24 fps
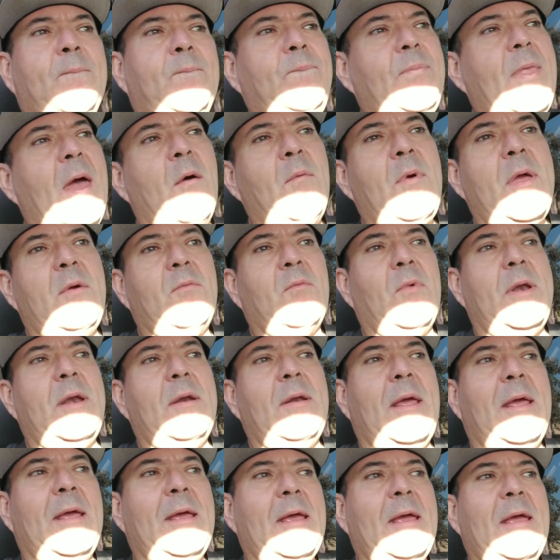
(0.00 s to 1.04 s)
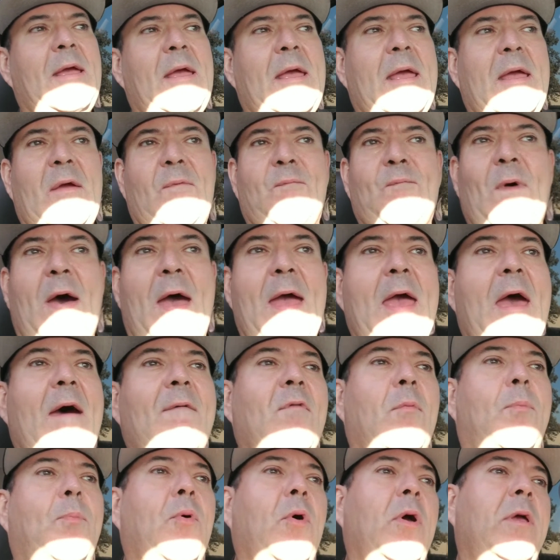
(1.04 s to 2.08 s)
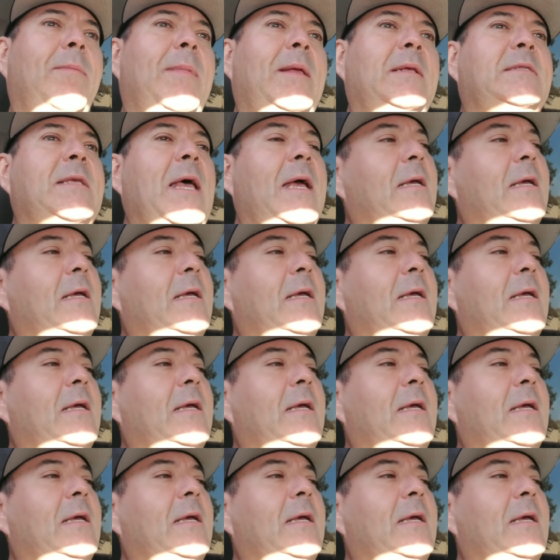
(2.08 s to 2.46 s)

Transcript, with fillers: that way when if I have appointments,